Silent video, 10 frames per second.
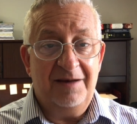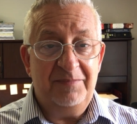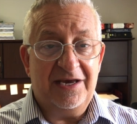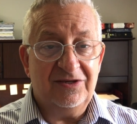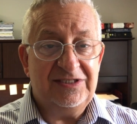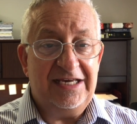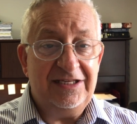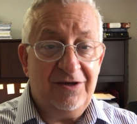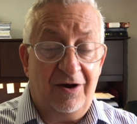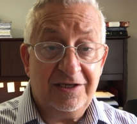because he
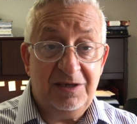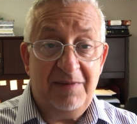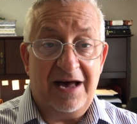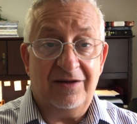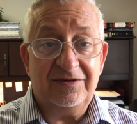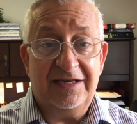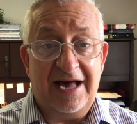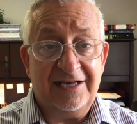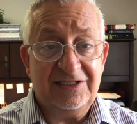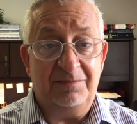talks about
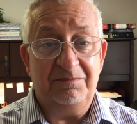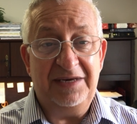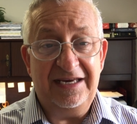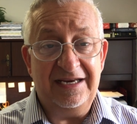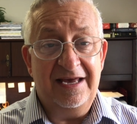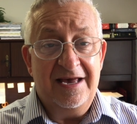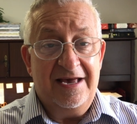gossip being